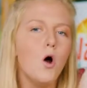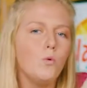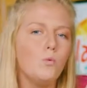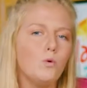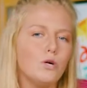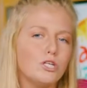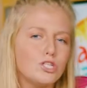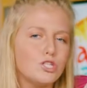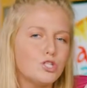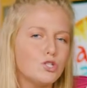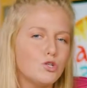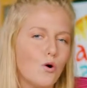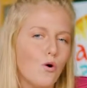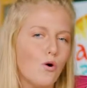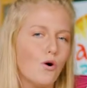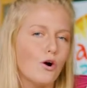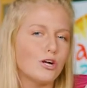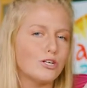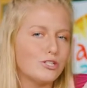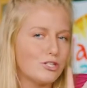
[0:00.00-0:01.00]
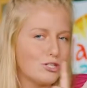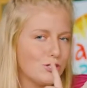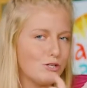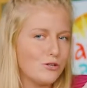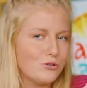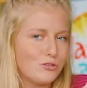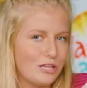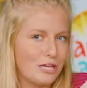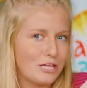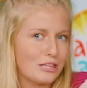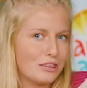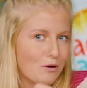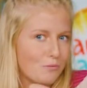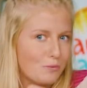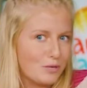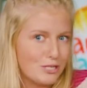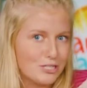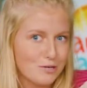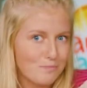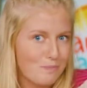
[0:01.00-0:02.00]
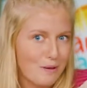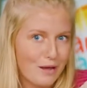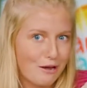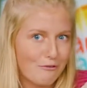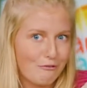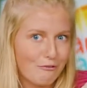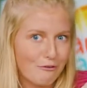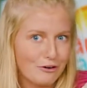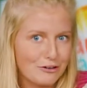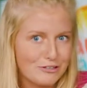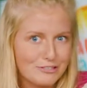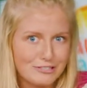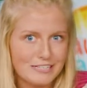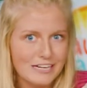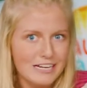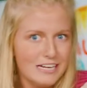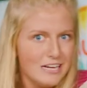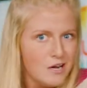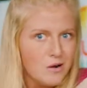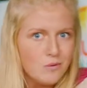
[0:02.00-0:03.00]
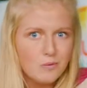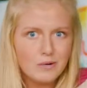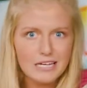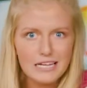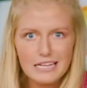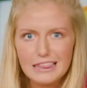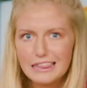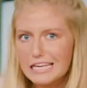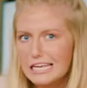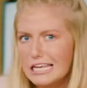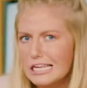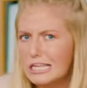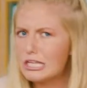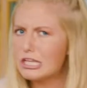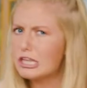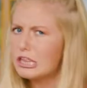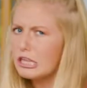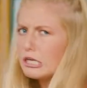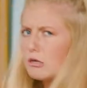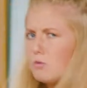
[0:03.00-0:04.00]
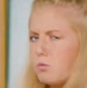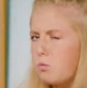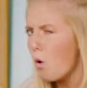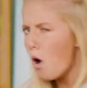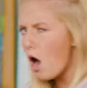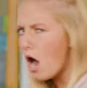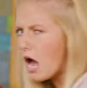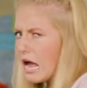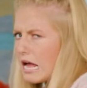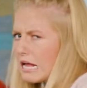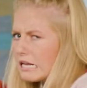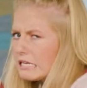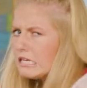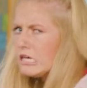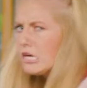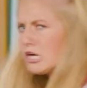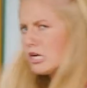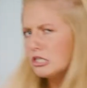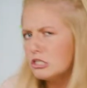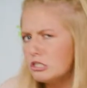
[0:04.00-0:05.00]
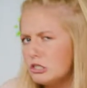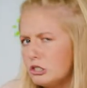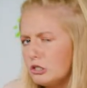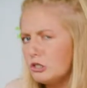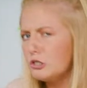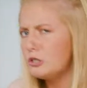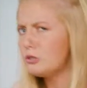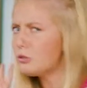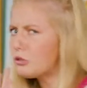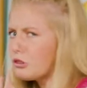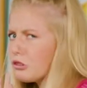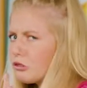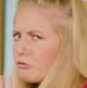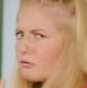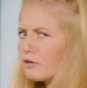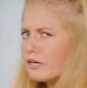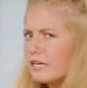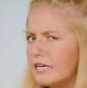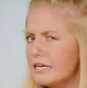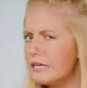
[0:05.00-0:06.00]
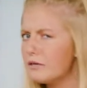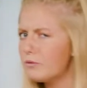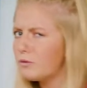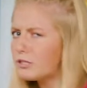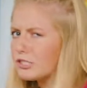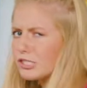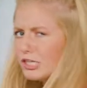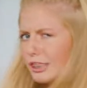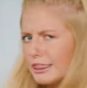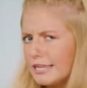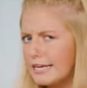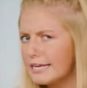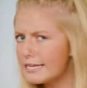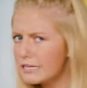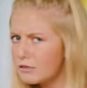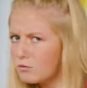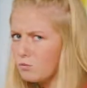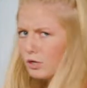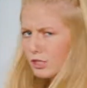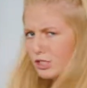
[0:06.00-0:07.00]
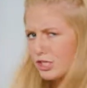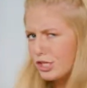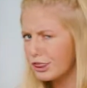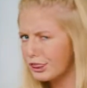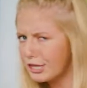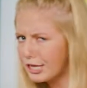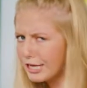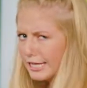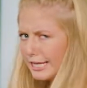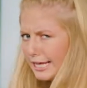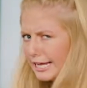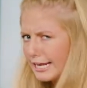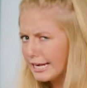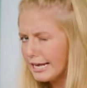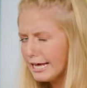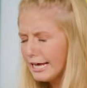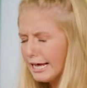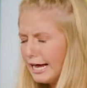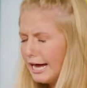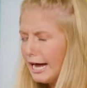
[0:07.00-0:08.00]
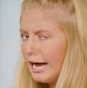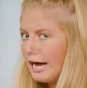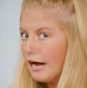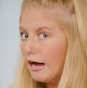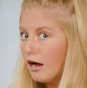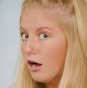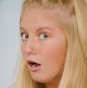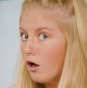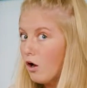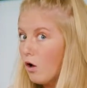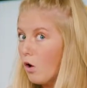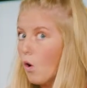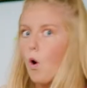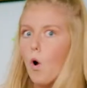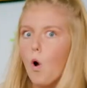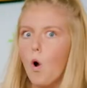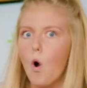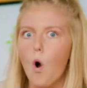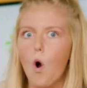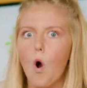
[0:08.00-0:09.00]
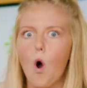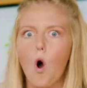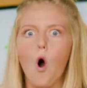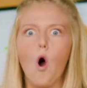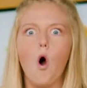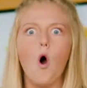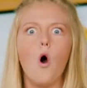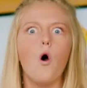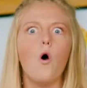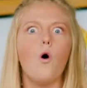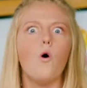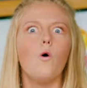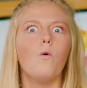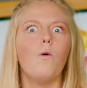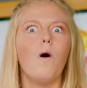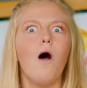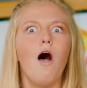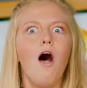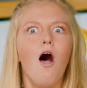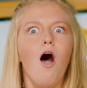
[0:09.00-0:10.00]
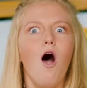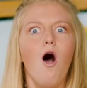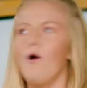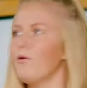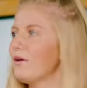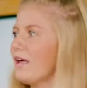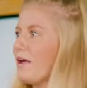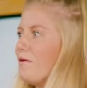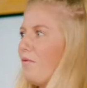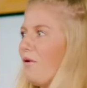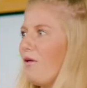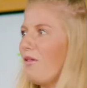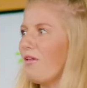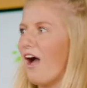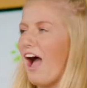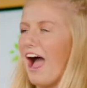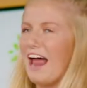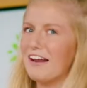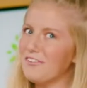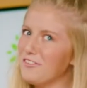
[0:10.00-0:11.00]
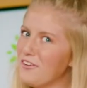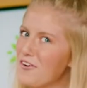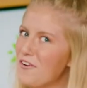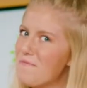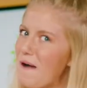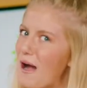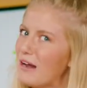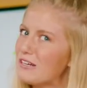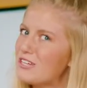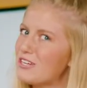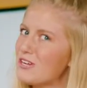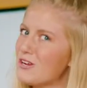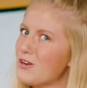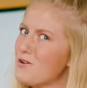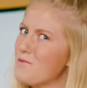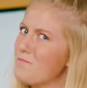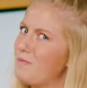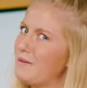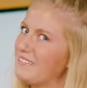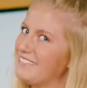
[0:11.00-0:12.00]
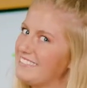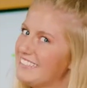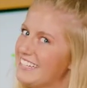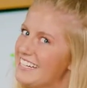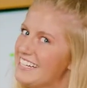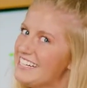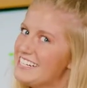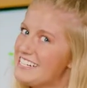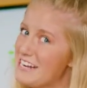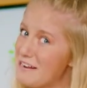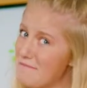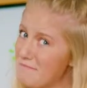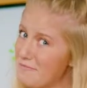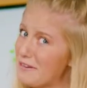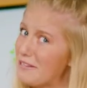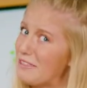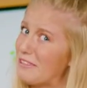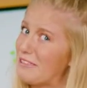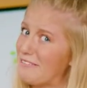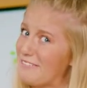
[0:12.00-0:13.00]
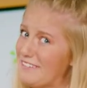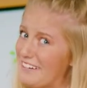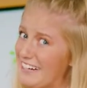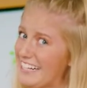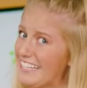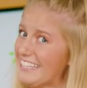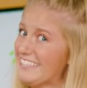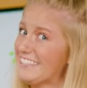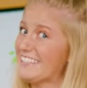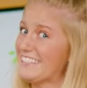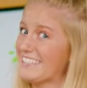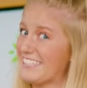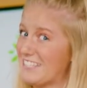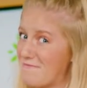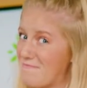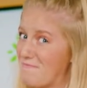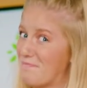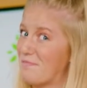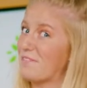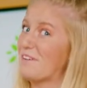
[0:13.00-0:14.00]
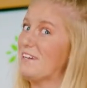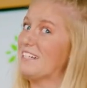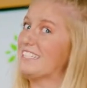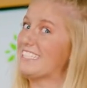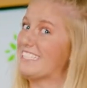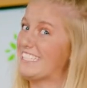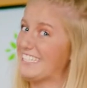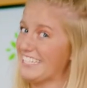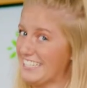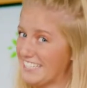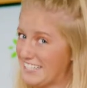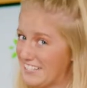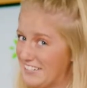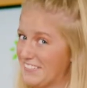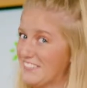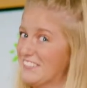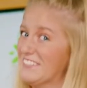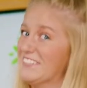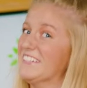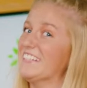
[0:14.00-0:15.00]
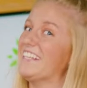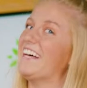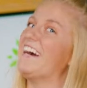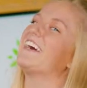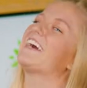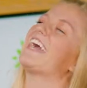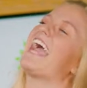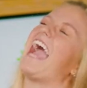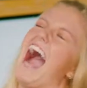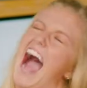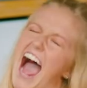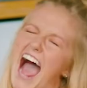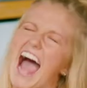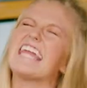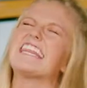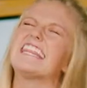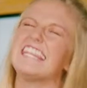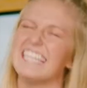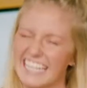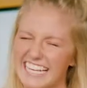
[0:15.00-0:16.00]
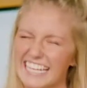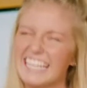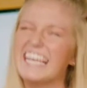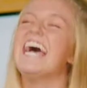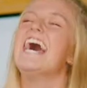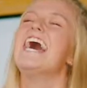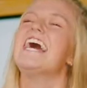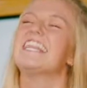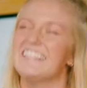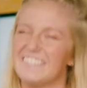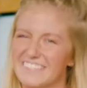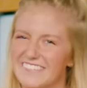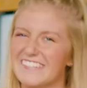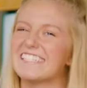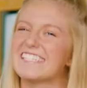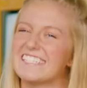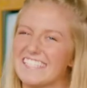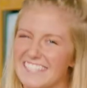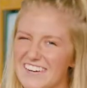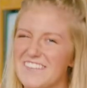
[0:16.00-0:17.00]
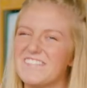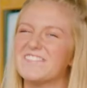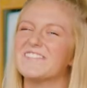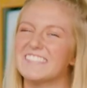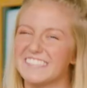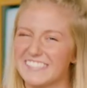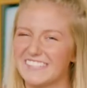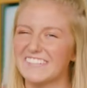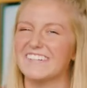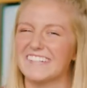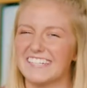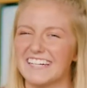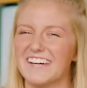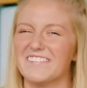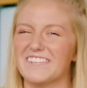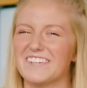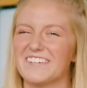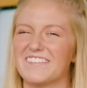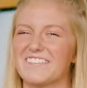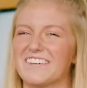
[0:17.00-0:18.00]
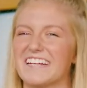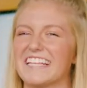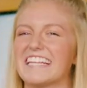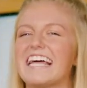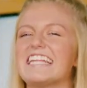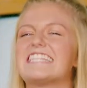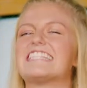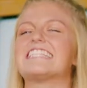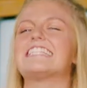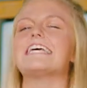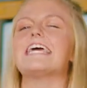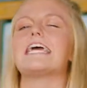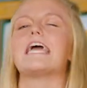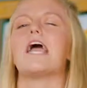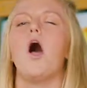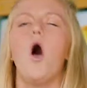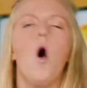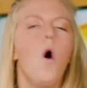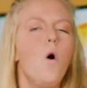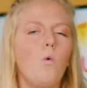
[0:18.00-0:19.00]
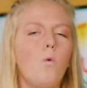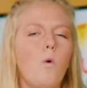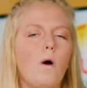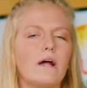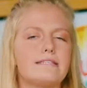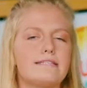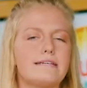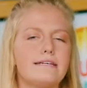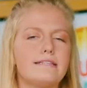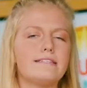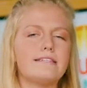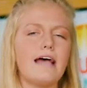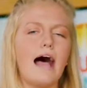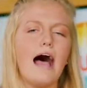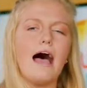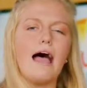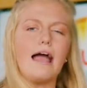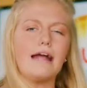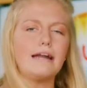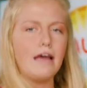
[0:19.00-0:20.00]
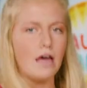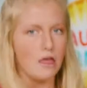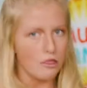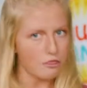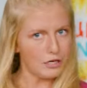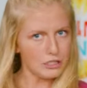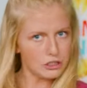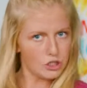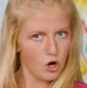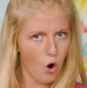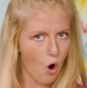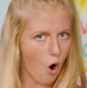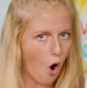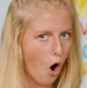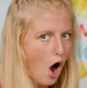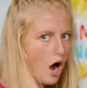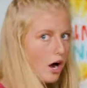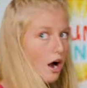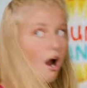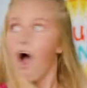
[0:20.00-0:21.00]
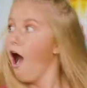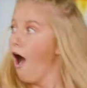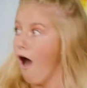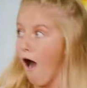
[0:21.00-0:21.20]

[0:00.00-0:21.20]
Which door do you think that we should pick first? What do you think? You think one, two, three? What you thinking? What you thinking? Oh, okay, well, I don't know about you, but number three looks pretty cool. Okay, I think that we should open door number three. Let's see what's inside the door. Do